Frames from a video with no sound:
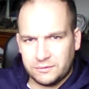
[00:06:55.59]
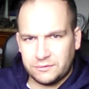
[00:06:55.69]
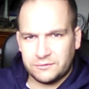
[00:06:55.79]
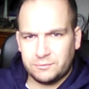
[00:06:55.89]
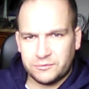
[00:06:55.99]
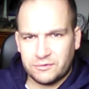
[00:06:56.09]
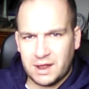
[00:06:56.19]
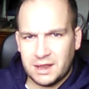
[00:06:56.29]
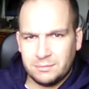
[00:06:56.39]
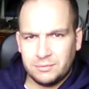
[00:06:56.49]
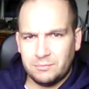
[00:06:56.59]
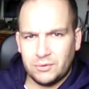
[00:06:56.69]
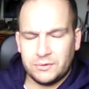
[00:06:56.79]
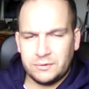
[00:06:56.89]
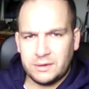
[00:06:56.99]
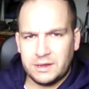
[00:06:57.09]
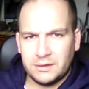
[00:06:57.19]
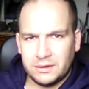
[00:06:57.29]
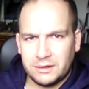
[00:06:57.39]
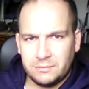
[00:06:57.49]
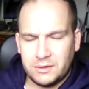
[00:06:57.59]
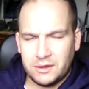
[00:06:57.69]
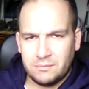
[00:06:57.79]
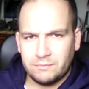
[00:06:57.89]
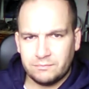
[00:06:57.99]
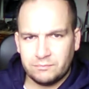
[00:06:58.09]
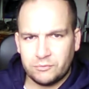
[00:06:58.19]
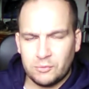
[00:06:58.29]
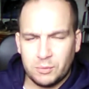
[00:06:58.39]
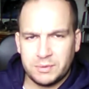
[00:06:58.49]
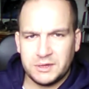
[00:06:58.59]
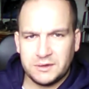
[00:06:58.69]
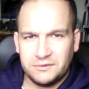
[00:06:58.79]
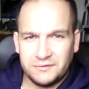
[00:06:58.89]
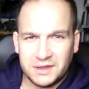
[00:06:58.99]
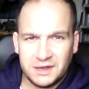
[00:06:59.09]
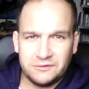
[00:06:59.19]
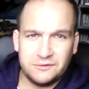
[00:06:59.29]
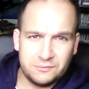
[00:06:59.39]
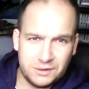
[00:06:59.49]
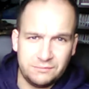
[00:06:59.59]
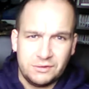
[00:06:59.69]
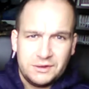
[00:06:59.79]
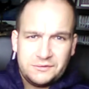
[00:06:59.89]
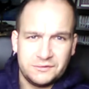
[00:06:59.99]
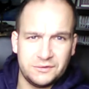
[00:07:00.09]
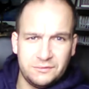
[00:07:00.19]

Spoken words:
the subscribe button, it'll come up in your notifications when he releases a